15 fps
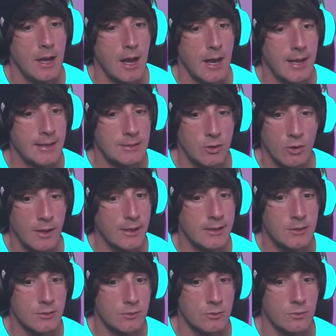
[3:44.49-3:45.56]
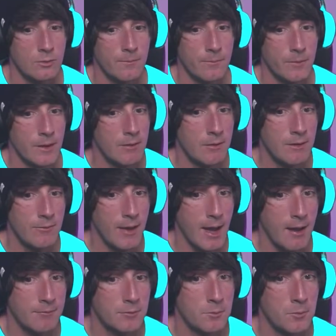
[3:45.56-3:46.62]
it's all I need to do. Even if I
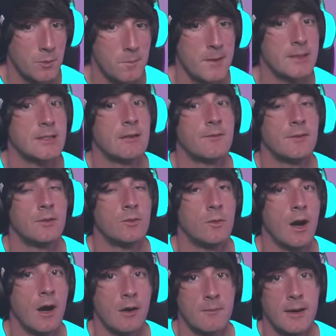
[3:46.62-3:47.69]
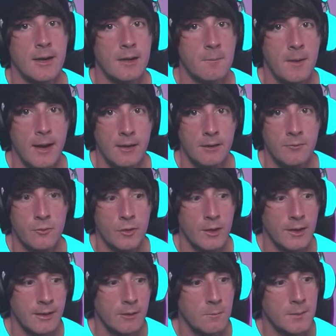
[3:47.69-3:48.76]
have to put myself into automatic pilot for a
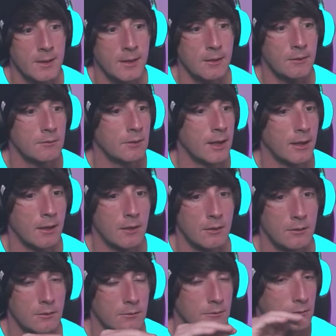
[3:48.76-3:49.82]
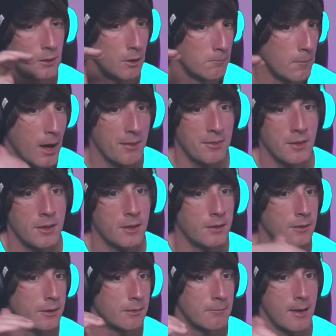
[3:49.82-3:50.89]
little bit, like a month
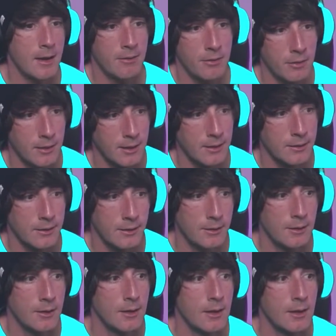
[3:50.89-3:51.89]
here and a month there,